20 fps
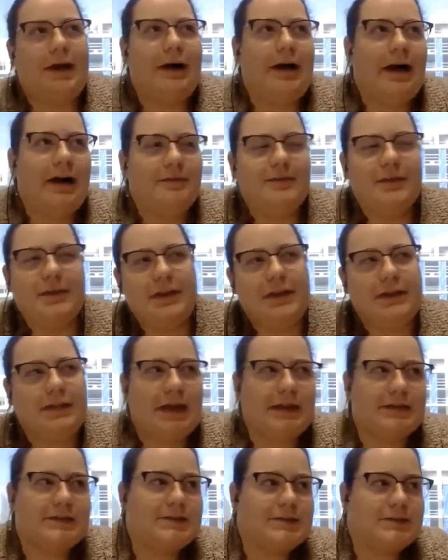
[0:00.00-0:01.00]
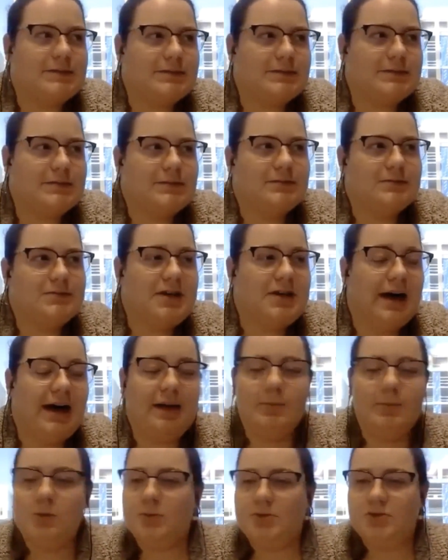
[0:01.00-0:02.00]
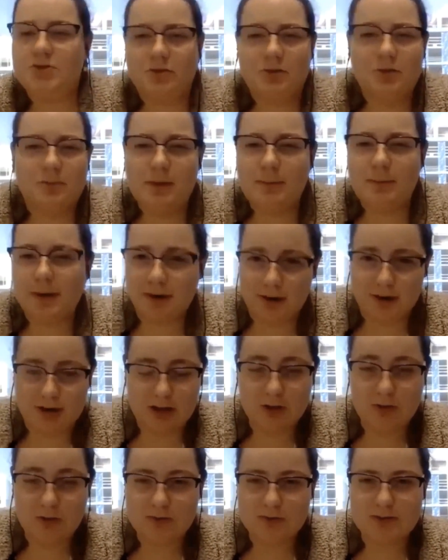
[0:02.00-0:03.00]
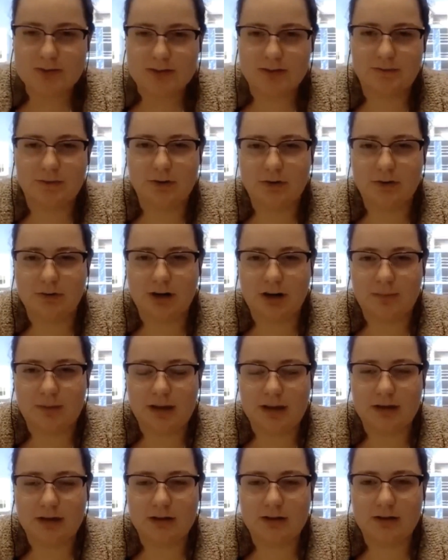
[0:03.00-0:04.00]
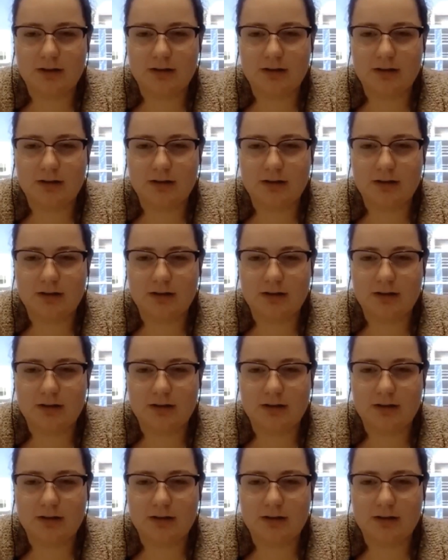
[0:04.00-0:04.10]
I feel like that's time in which could be better used, if you know what I mean.